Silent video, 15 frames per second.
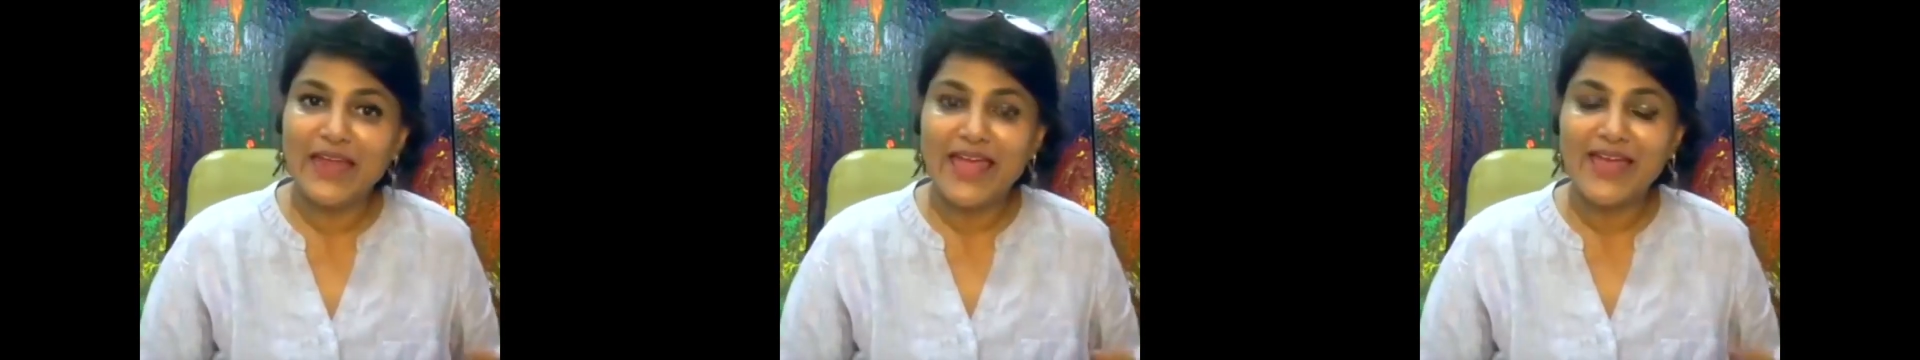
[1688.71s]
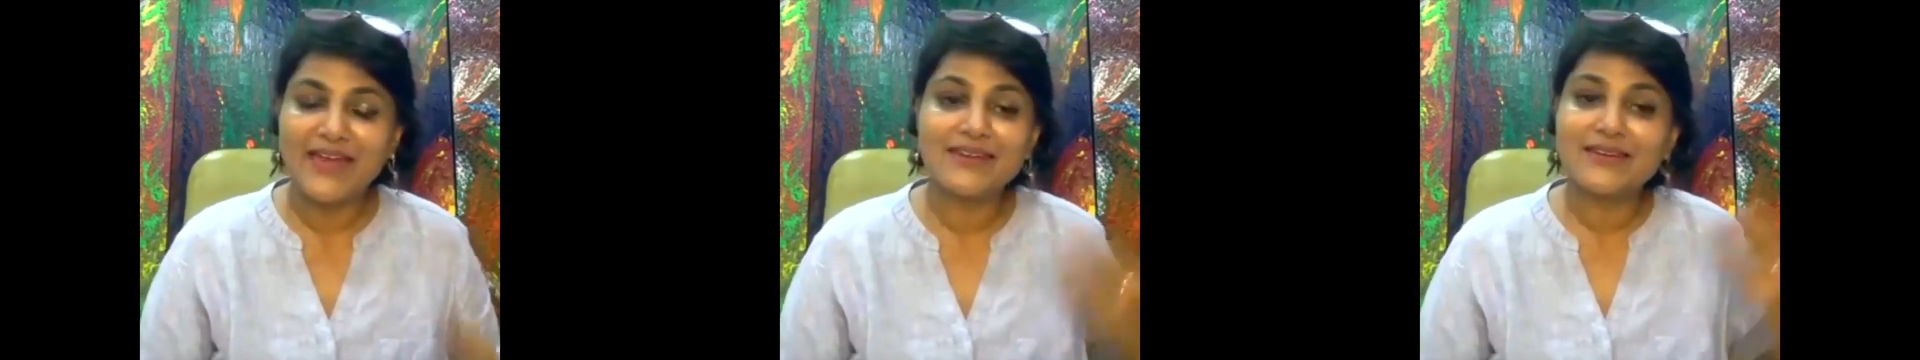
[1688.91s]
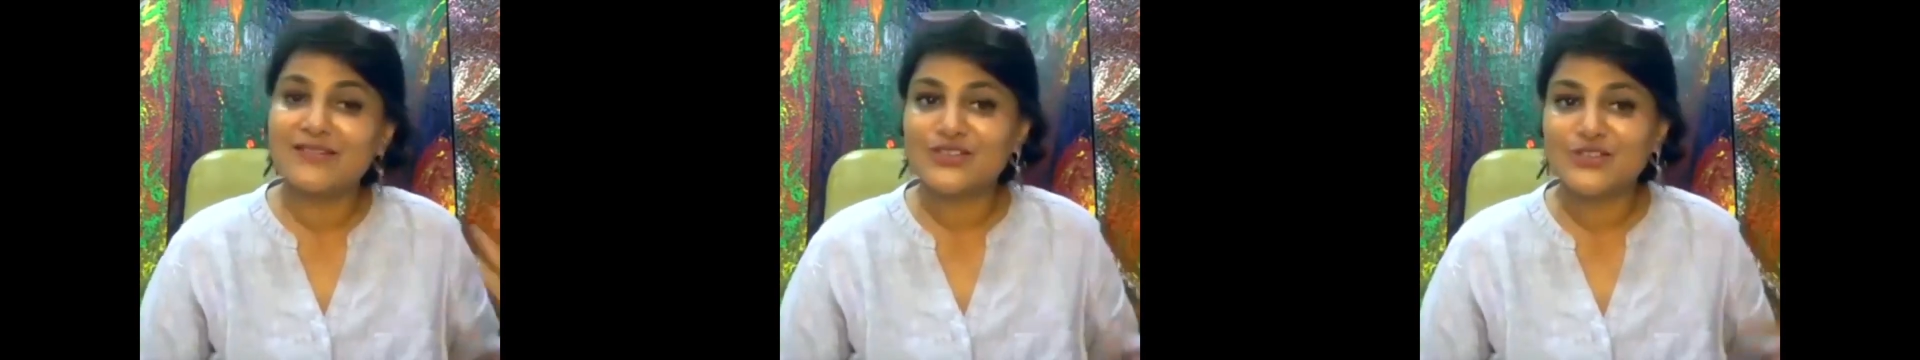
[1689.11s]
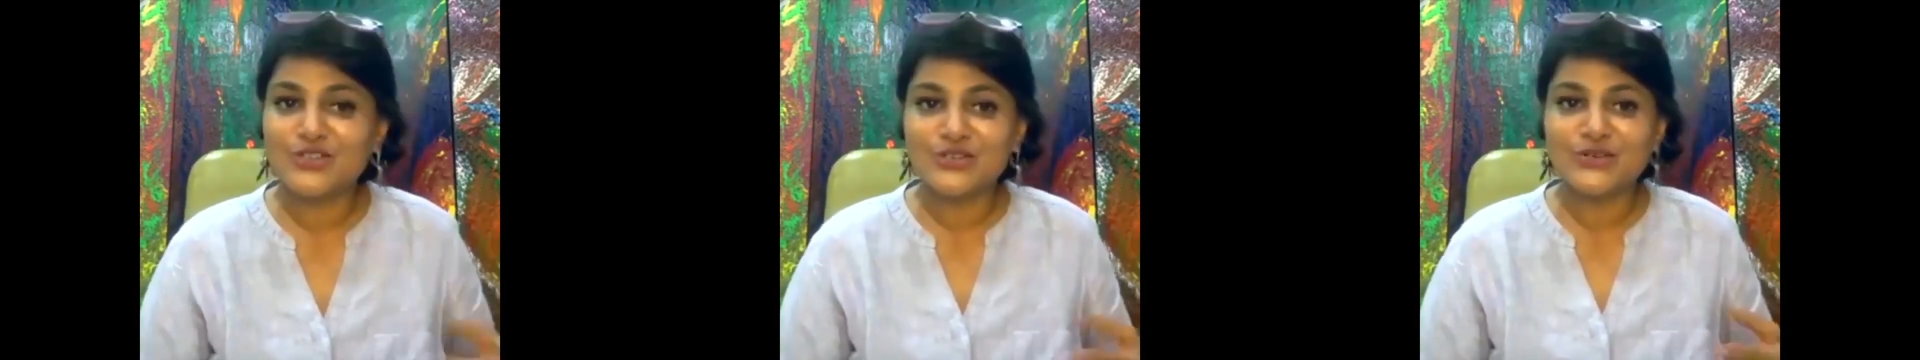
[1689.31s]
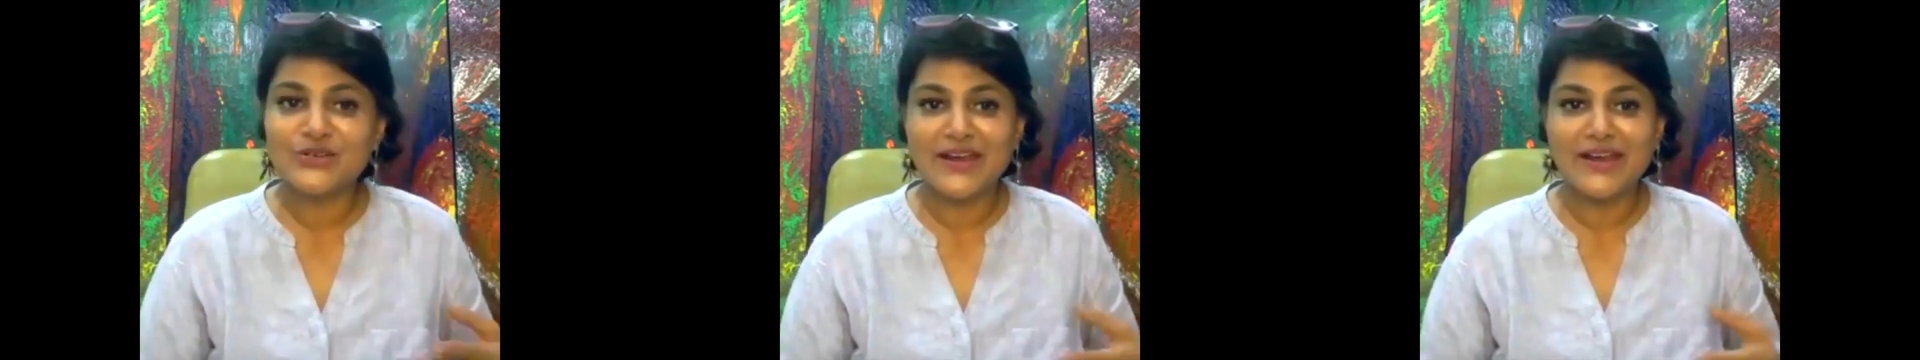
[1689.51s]
and
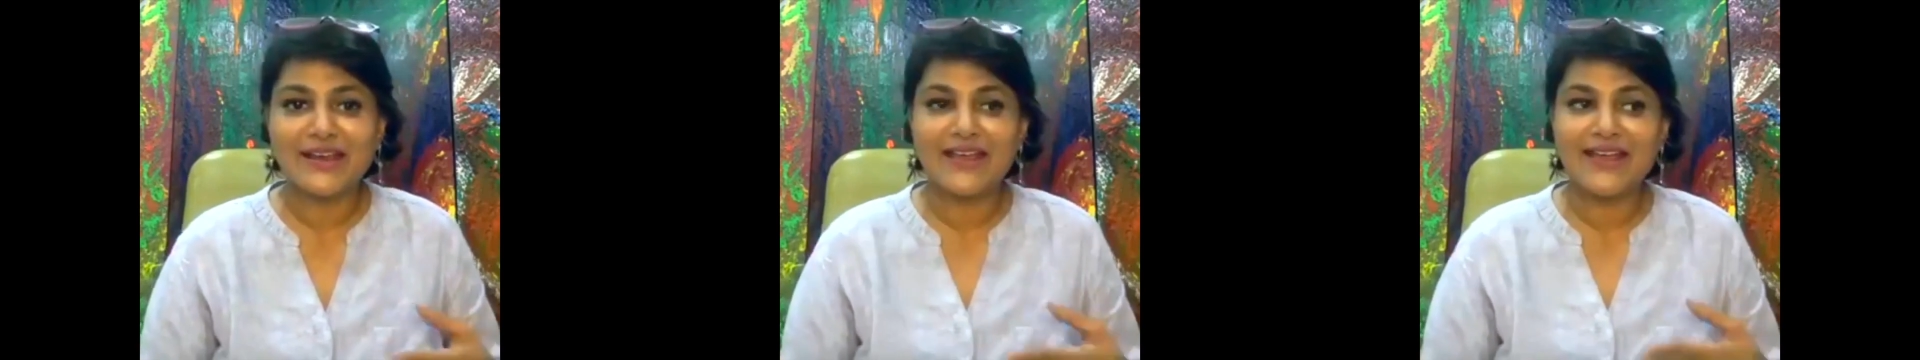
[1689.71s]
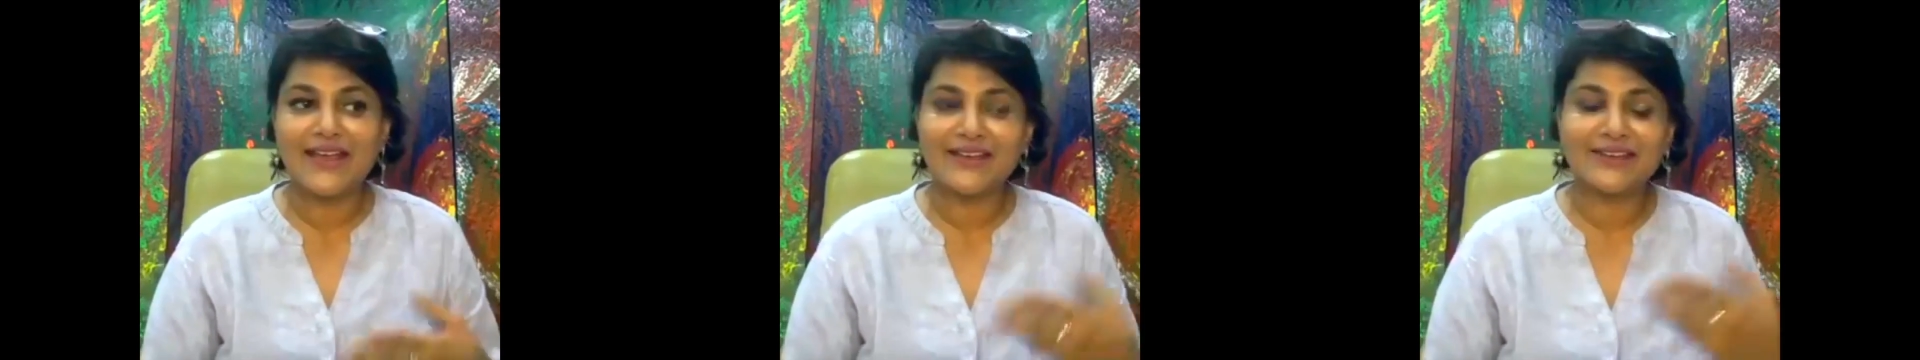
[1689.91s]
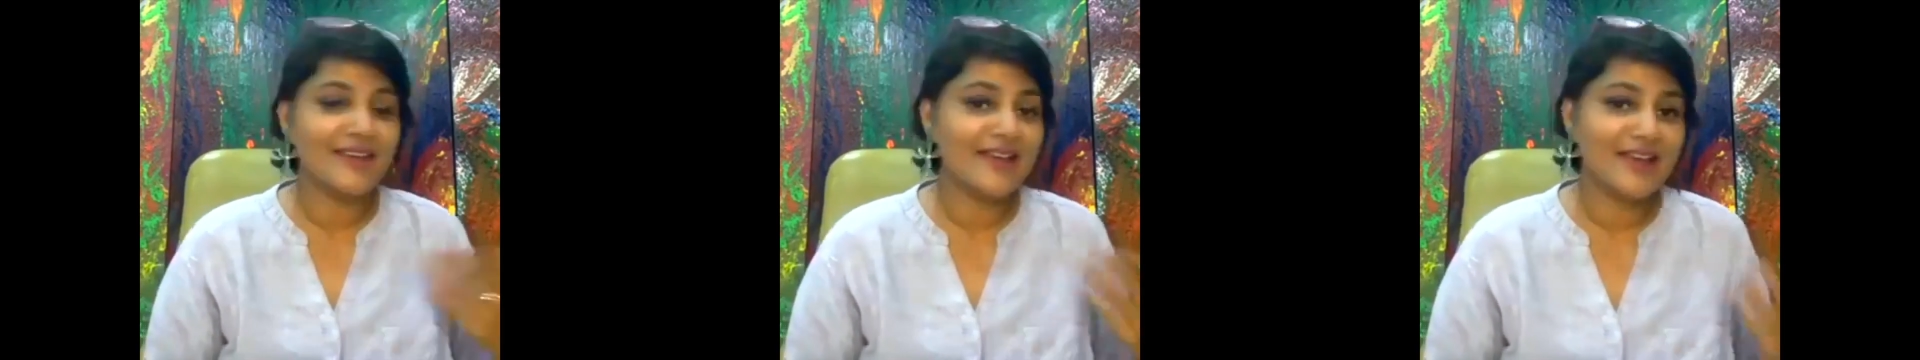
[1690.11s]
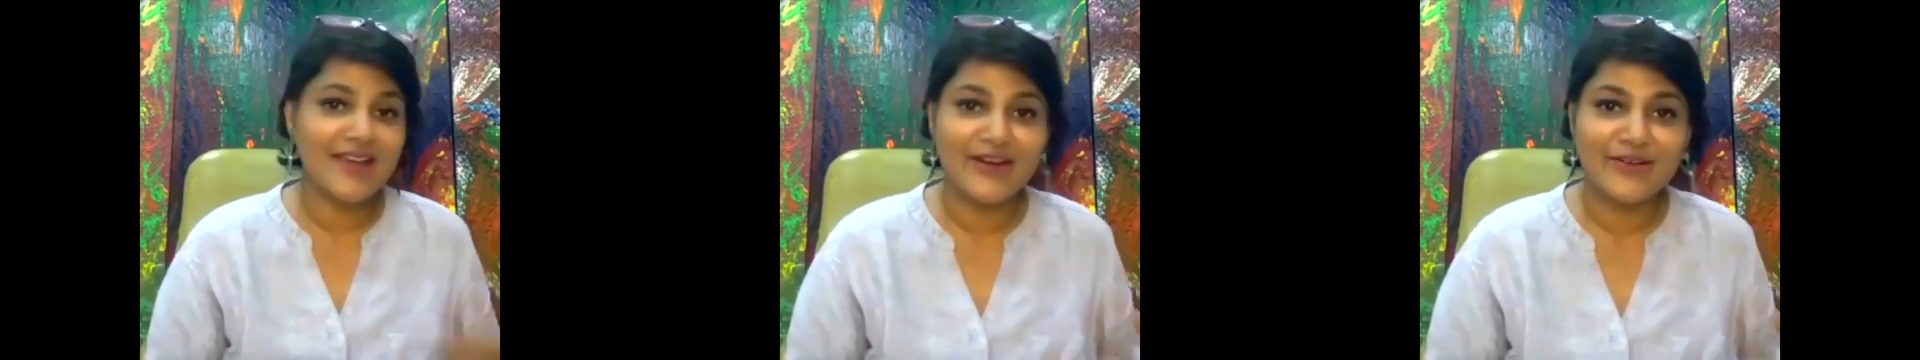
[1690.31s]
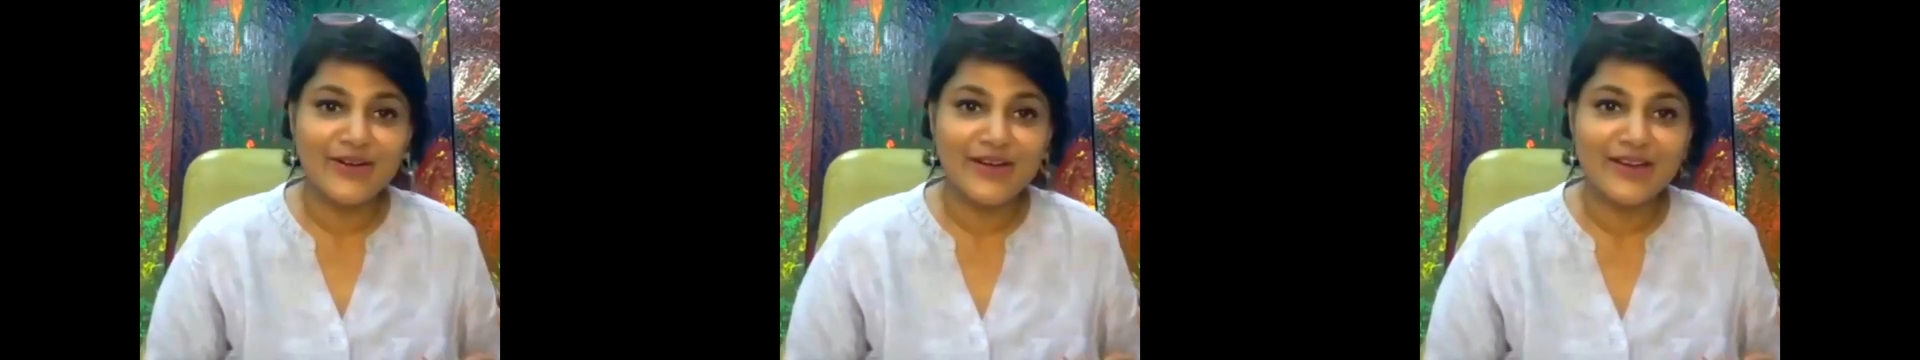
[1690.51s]
nurturing and
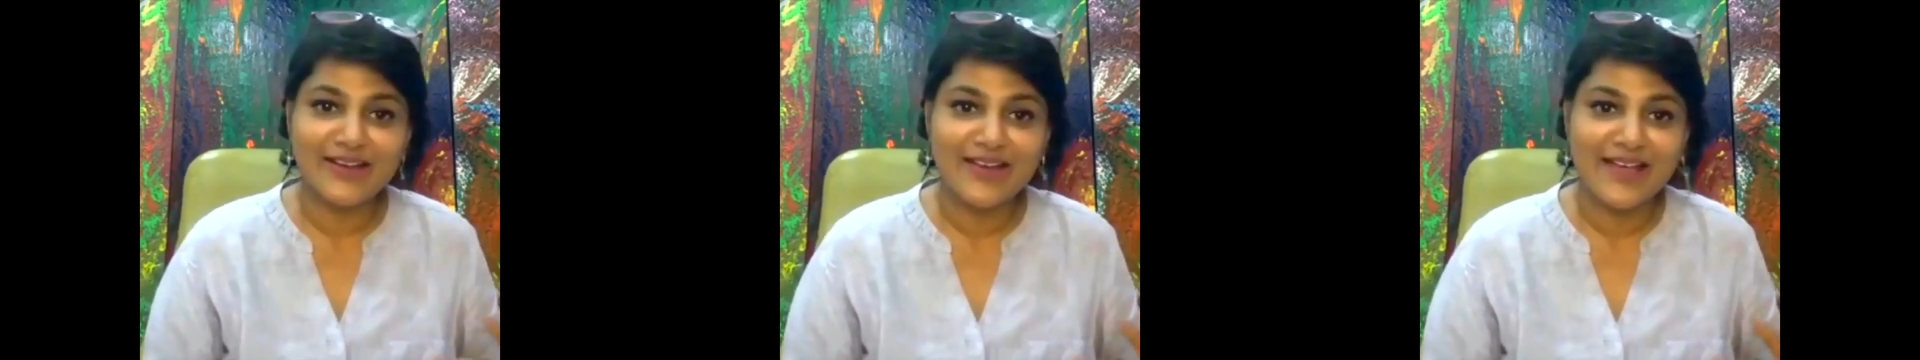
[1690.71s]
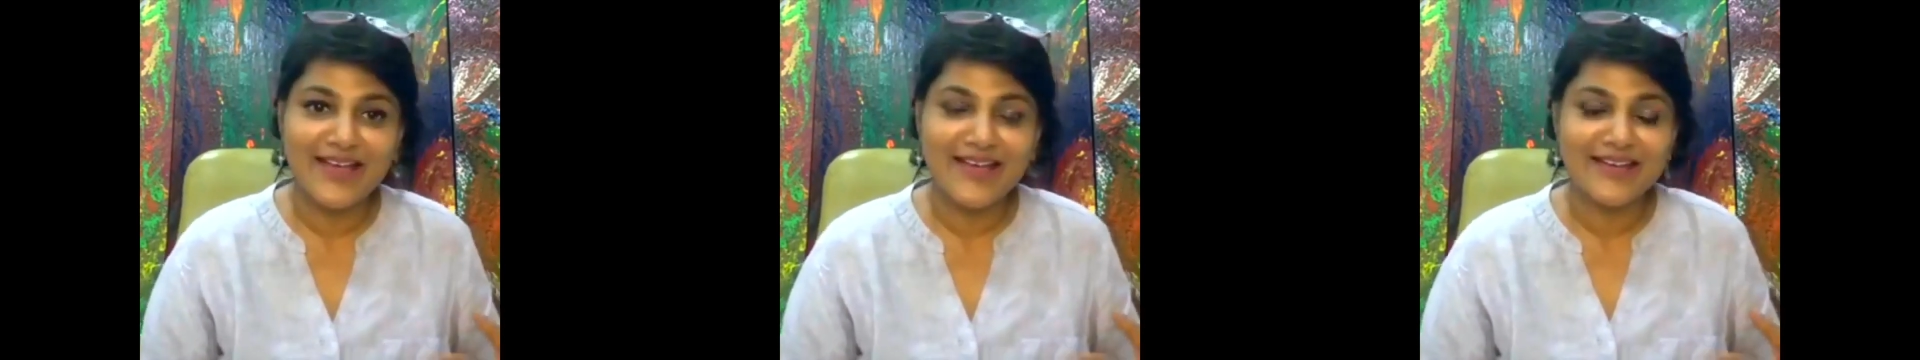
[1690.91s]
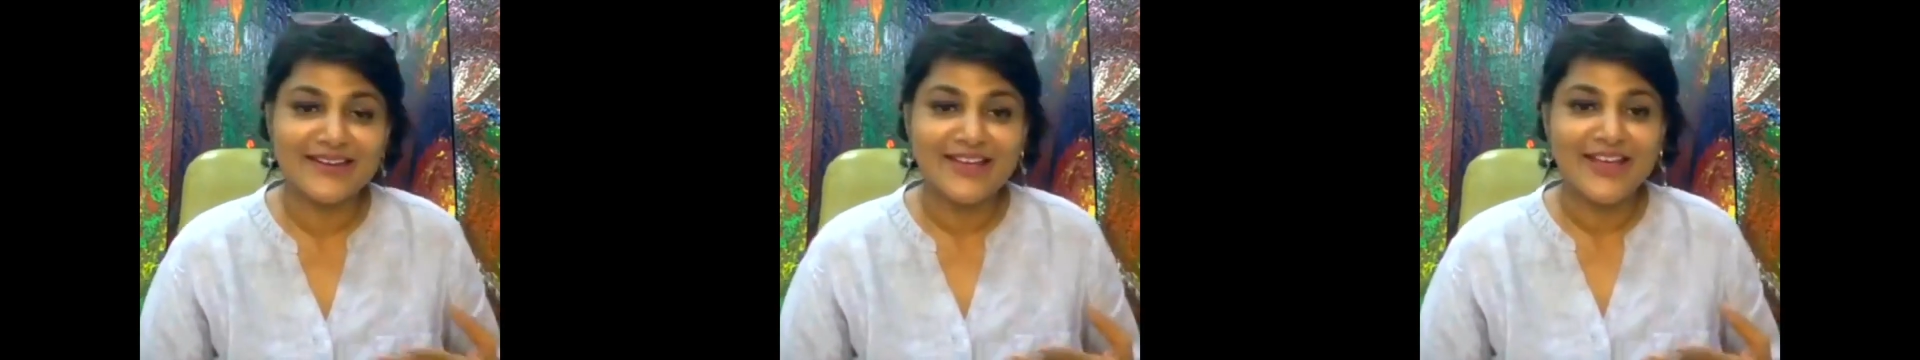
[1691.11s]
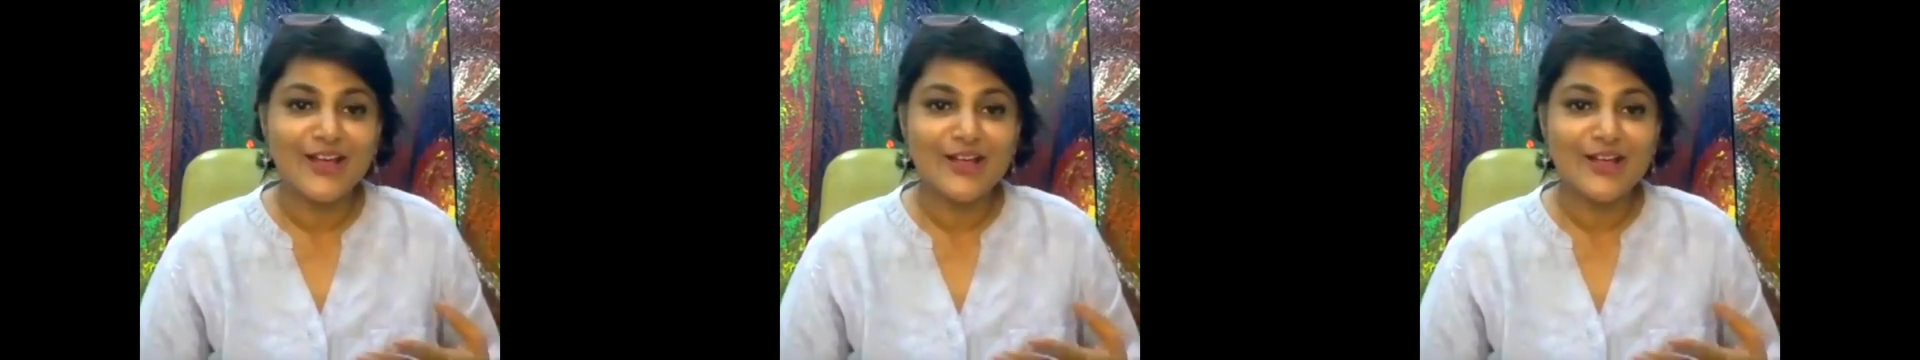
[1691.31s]
caring and